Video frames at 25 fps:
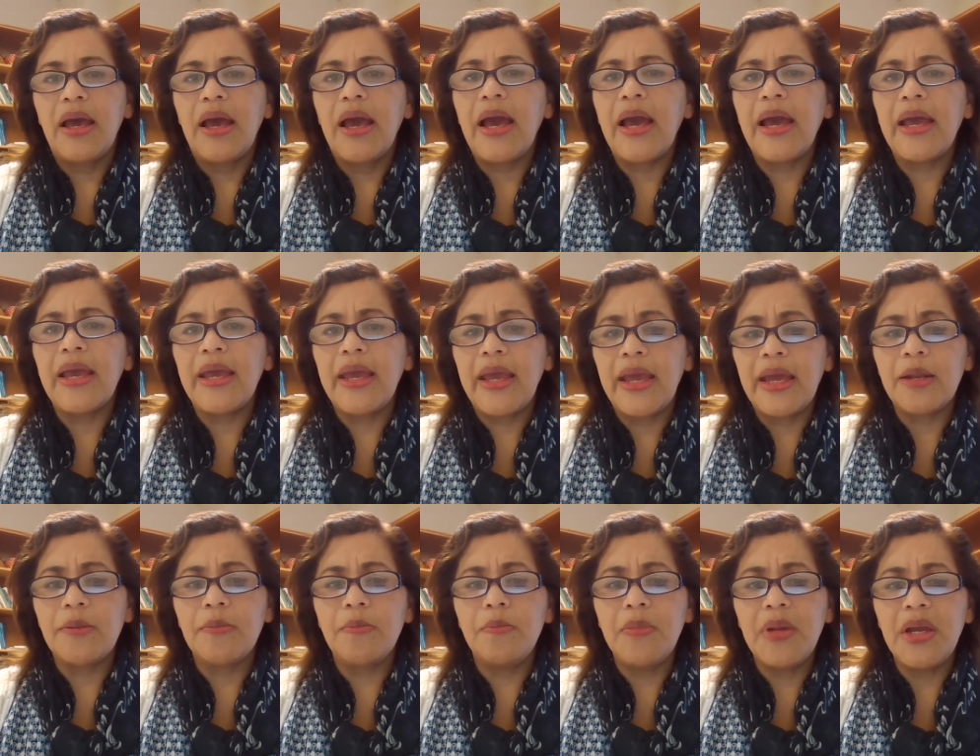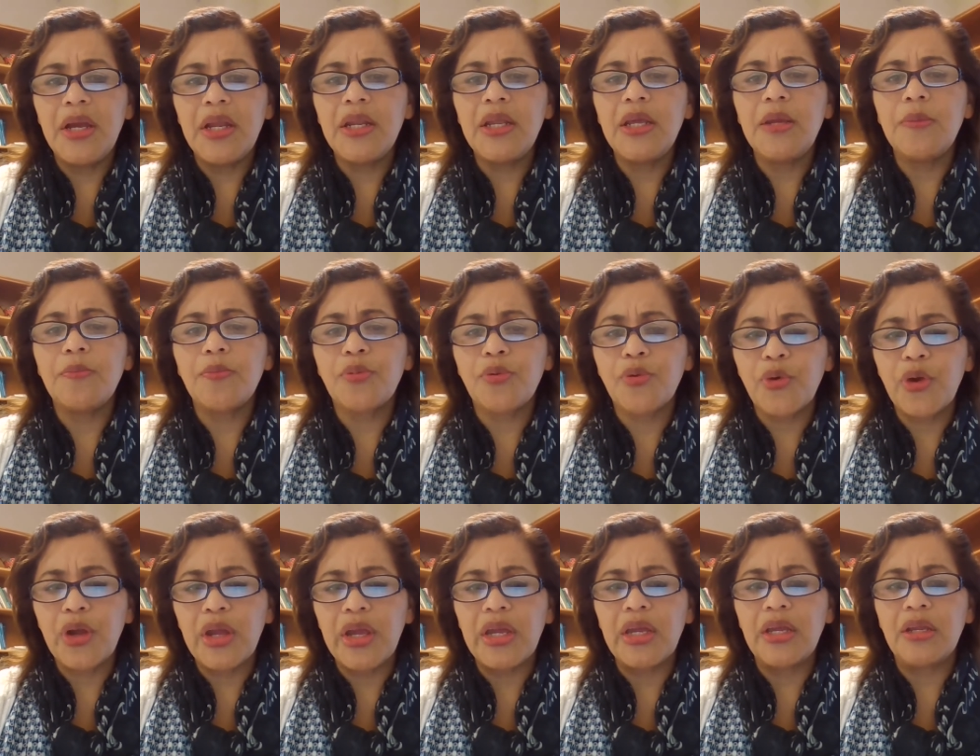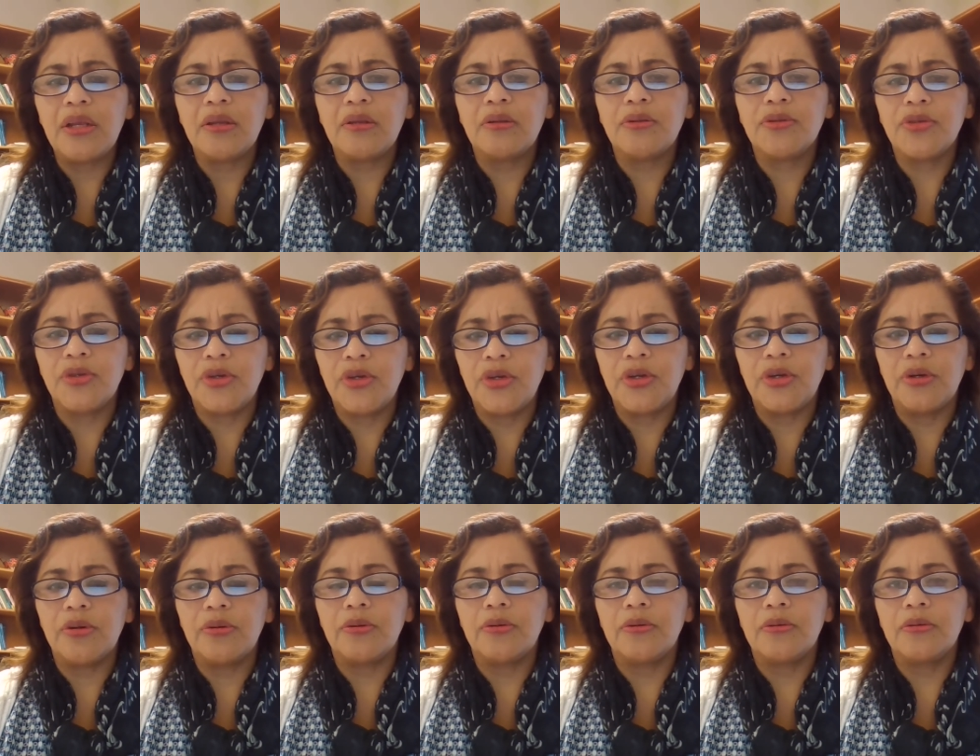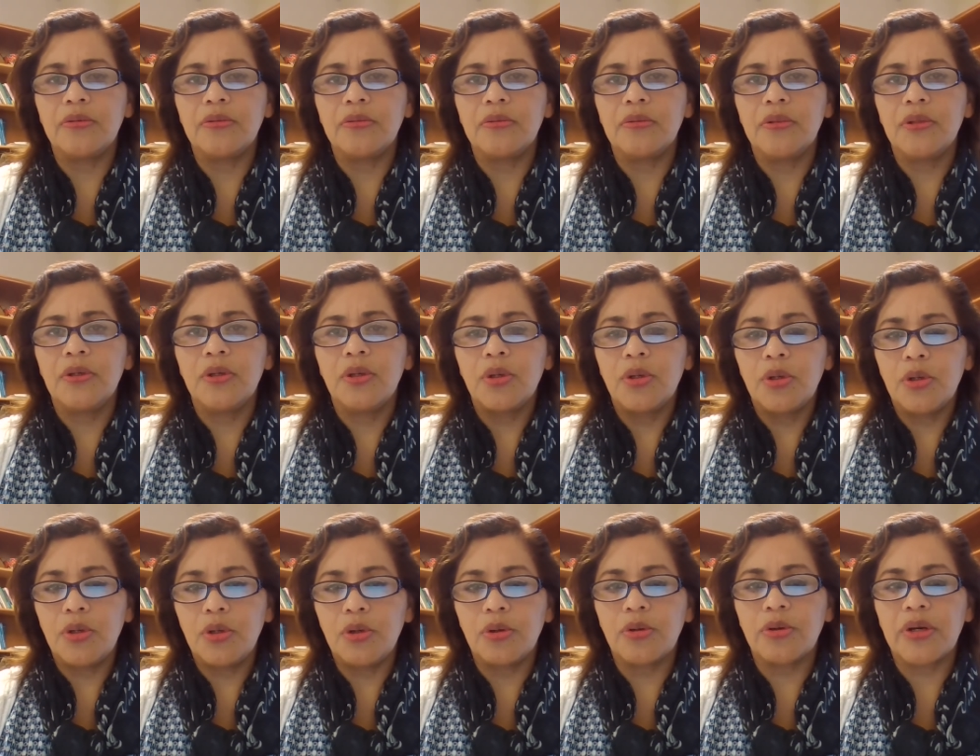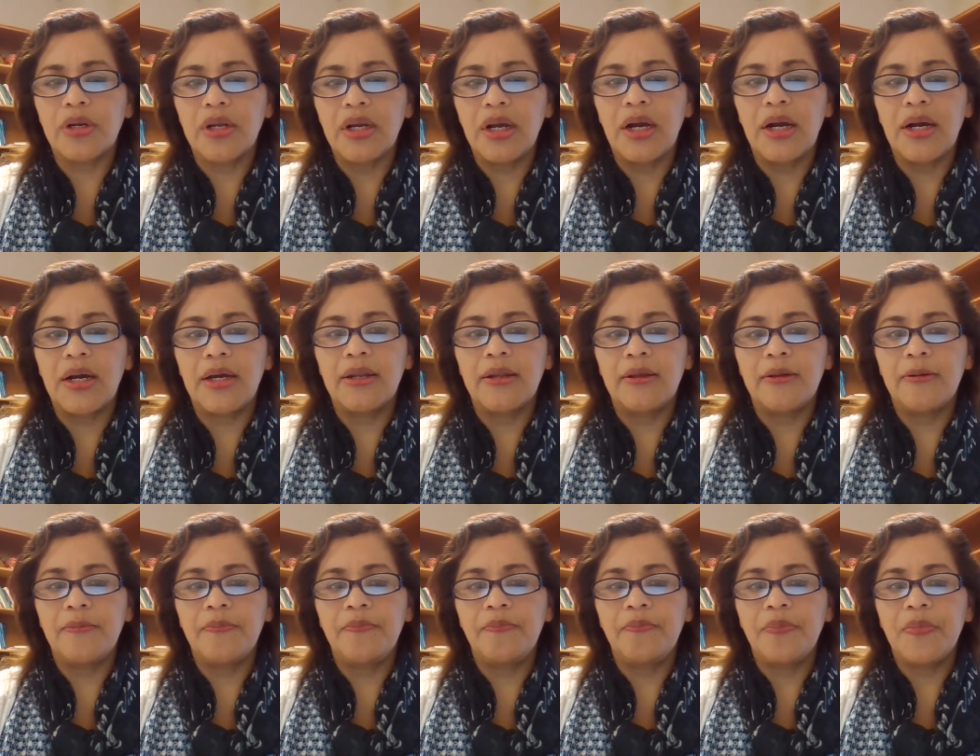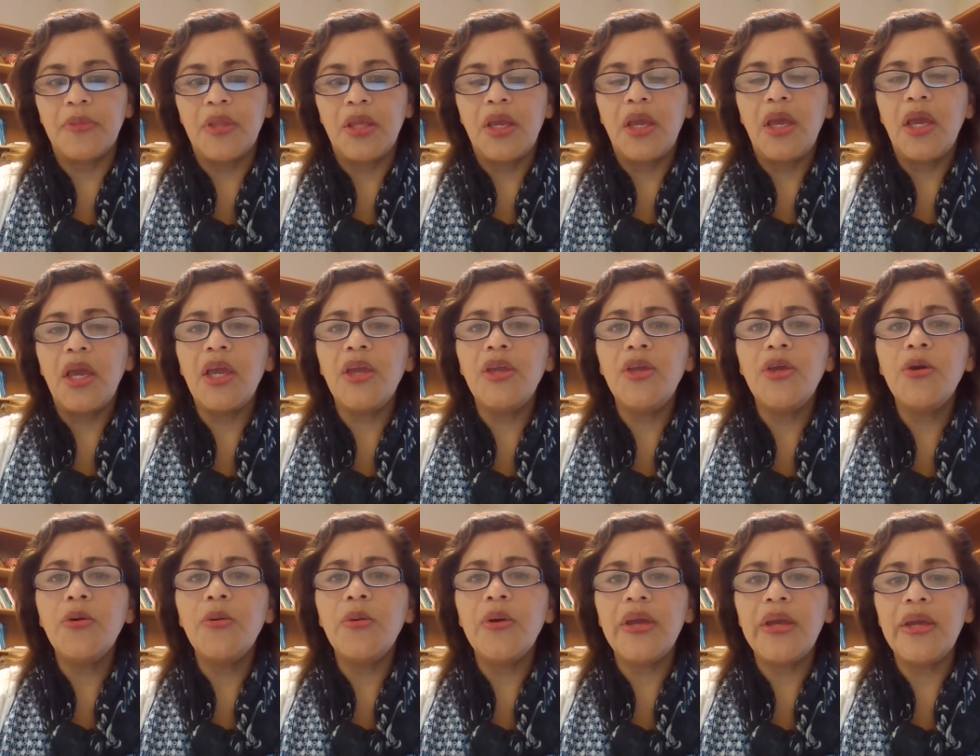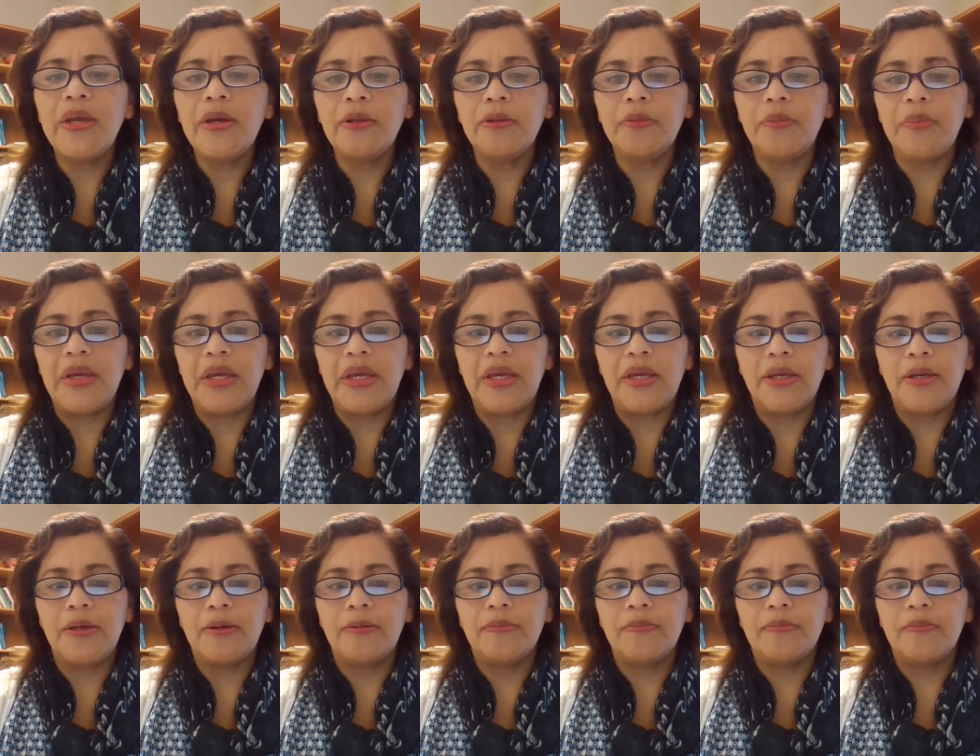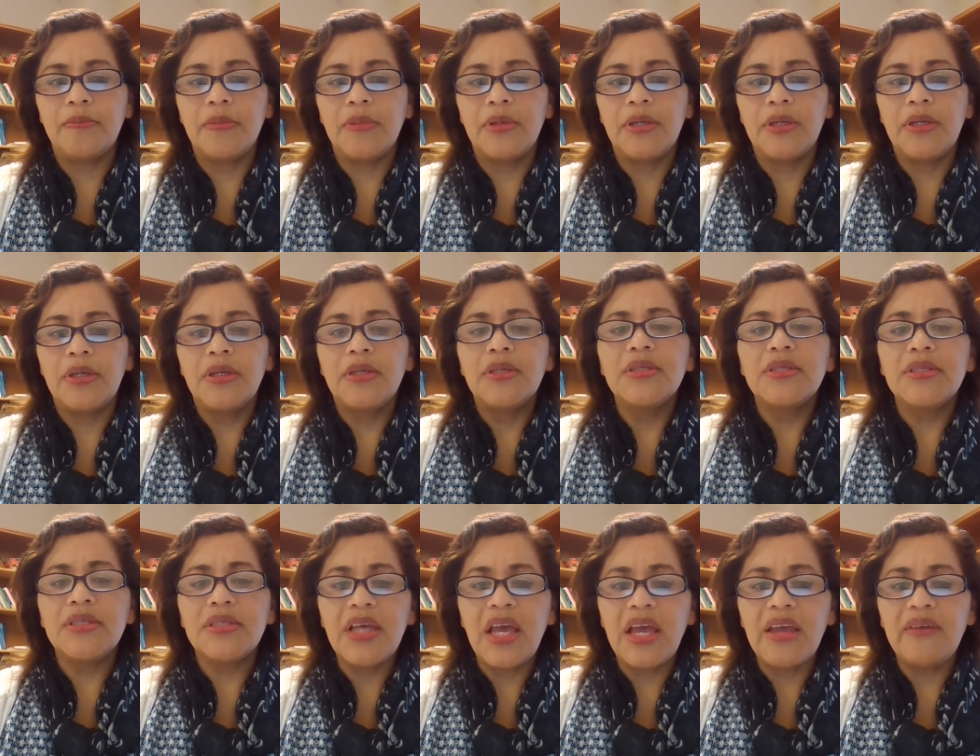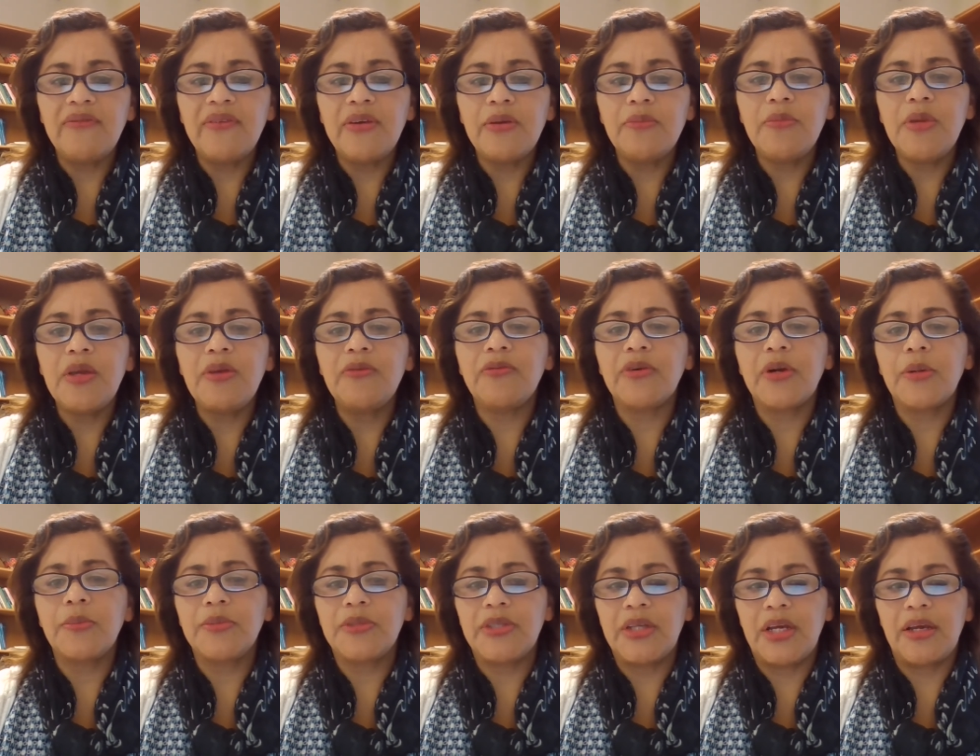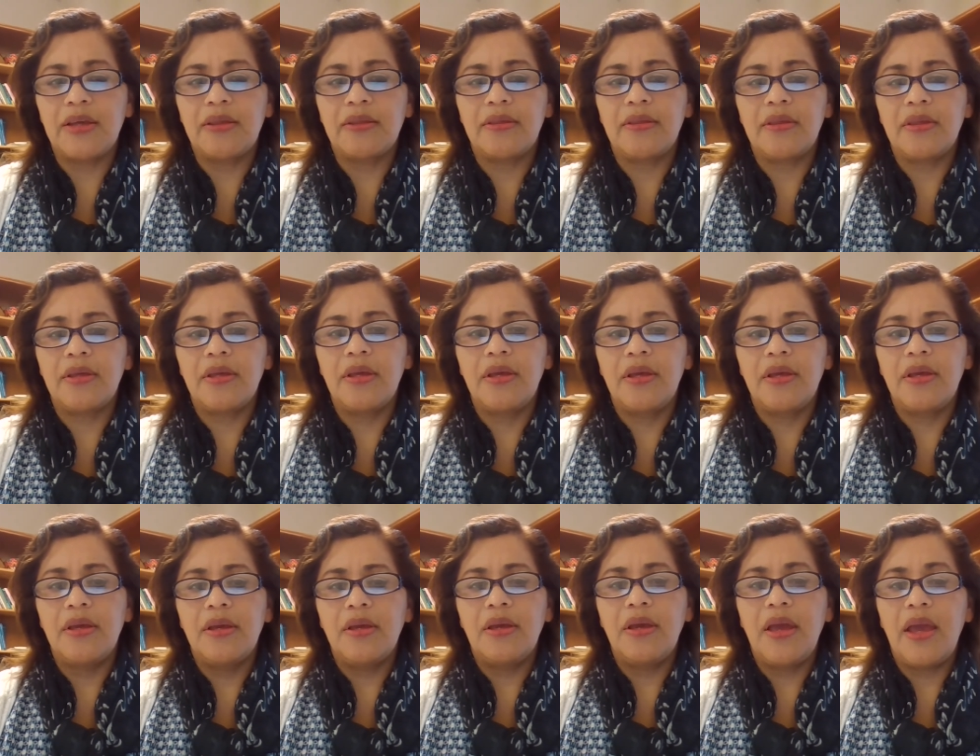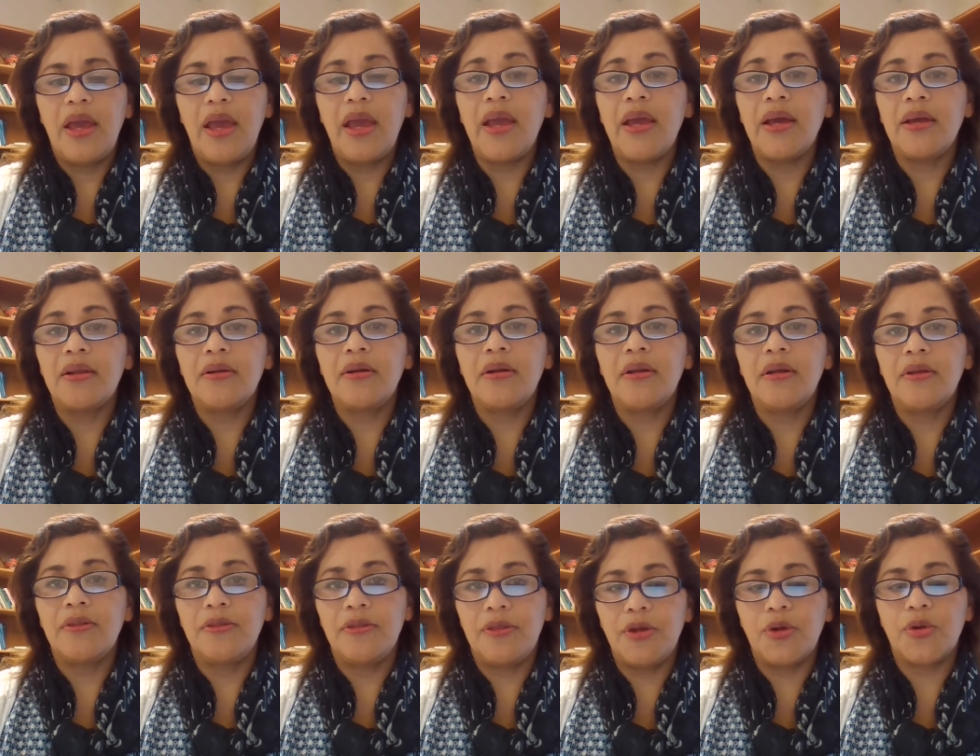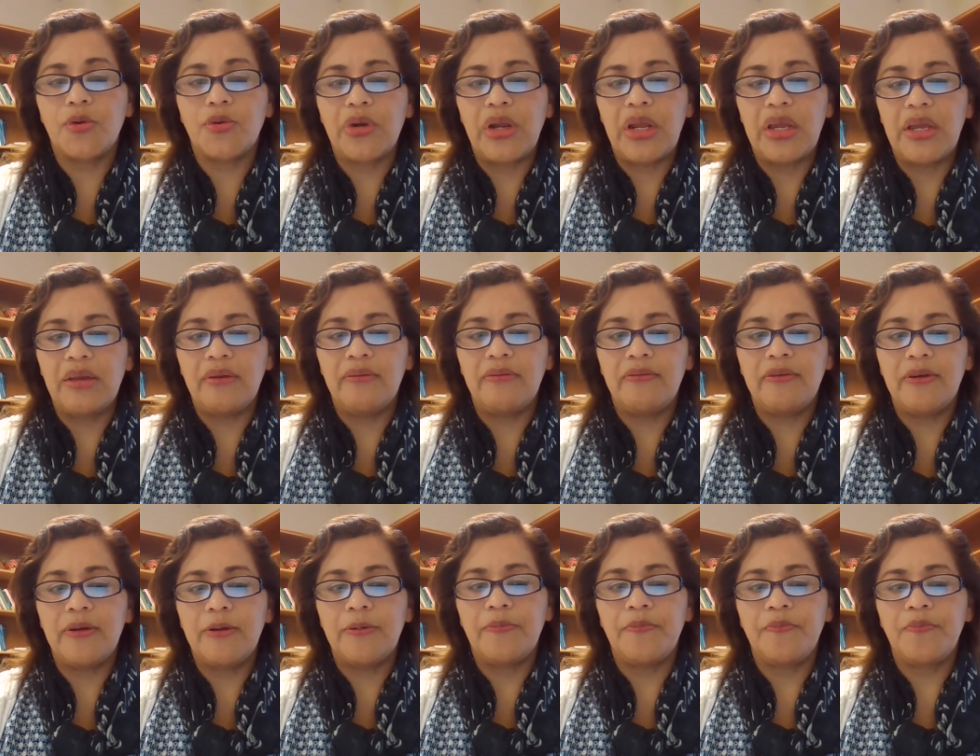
I had many praying to you, Lord God, and you healed me, saving me from death and the grave.